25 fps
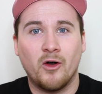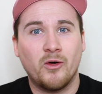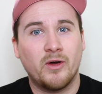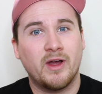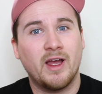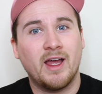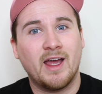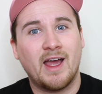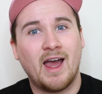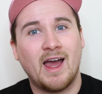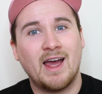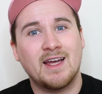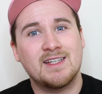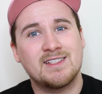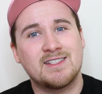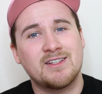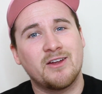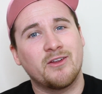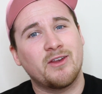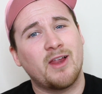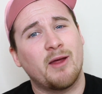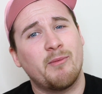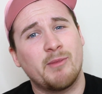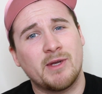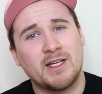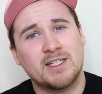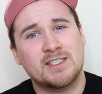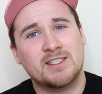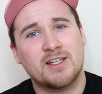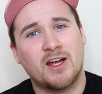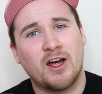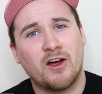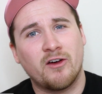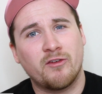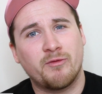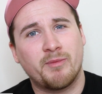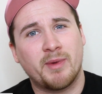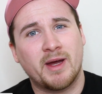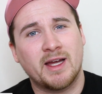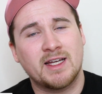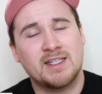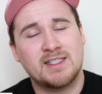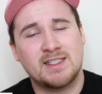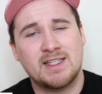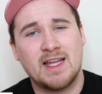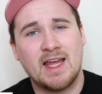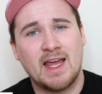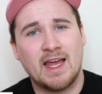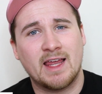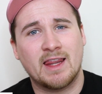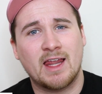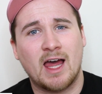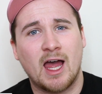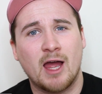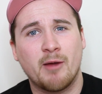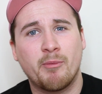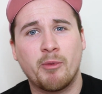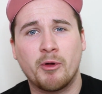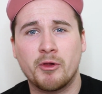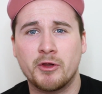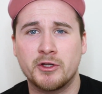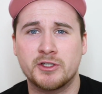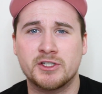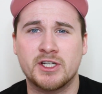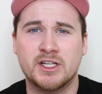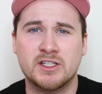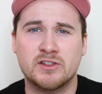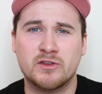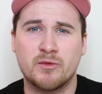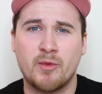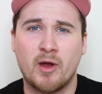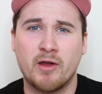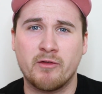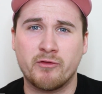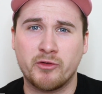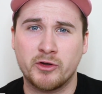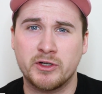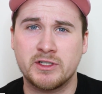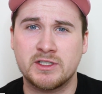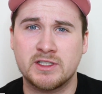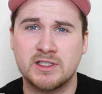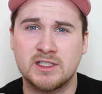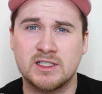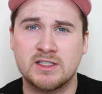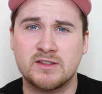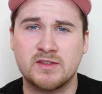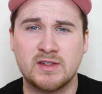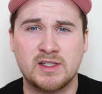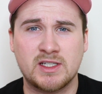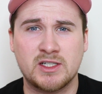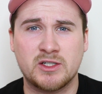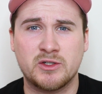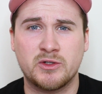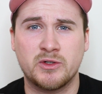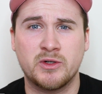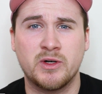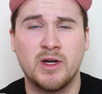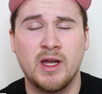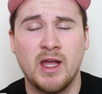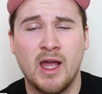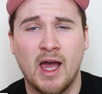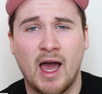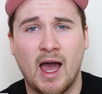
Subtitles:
Okay guys, now let me start off by saying that I apologise for my voice in this video.